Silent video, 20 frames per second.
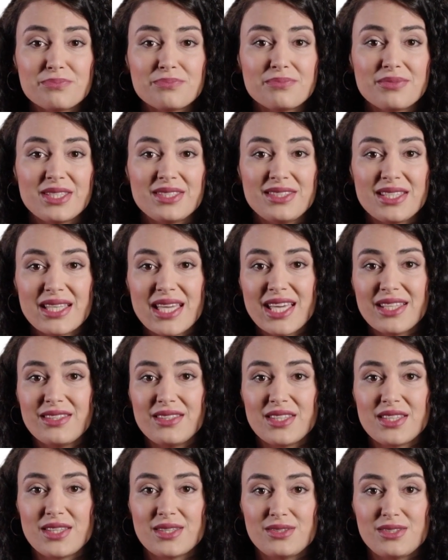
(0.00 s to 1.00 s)
If the
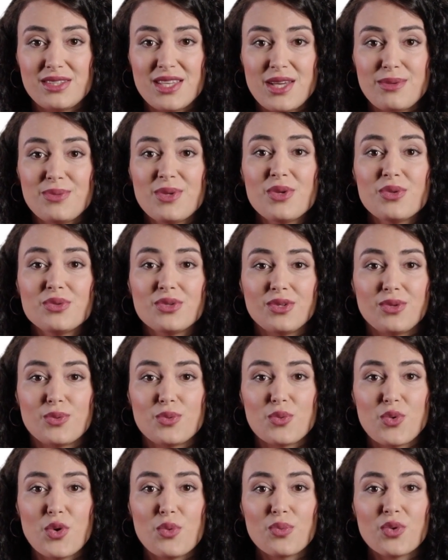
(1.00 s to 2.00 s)
editing of samples,
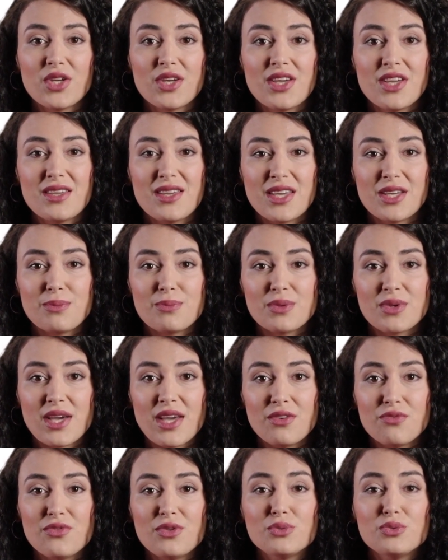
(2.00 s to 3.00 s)
or working on a
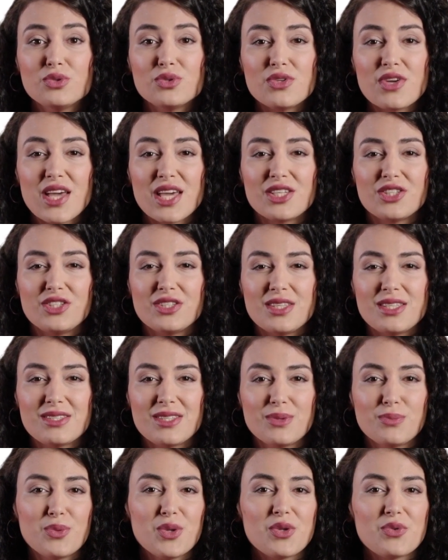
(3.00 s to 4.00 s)
plan from scratch
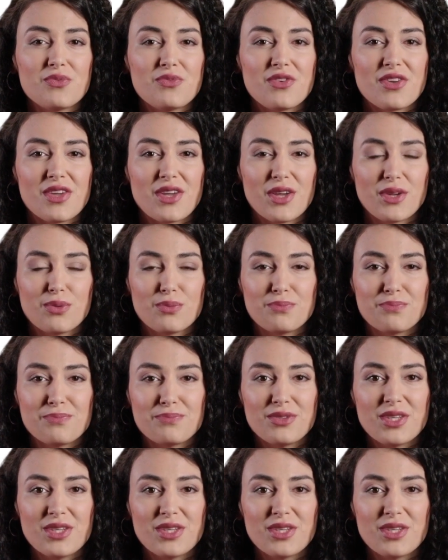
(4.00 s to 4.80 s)
doesn't work for you,